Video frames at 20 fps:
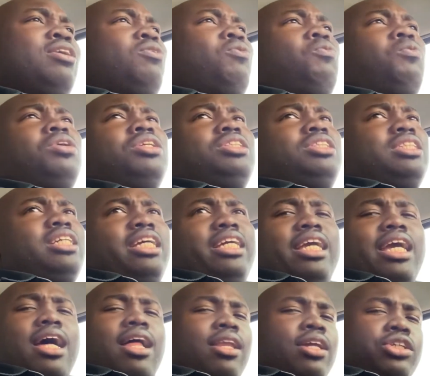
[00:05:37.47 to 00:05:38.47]
wants to
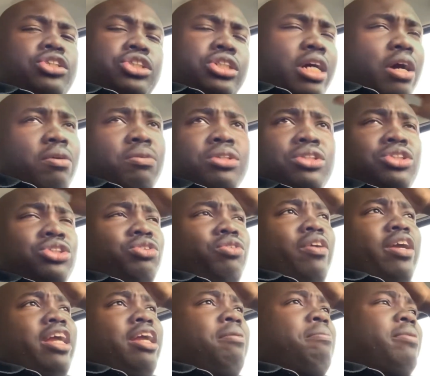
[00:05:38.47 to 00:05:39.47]
yell and shout and
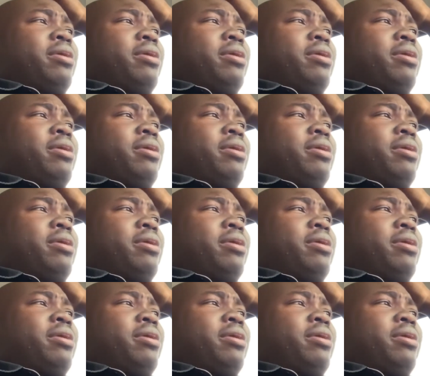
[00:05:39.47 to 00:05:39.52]
scream,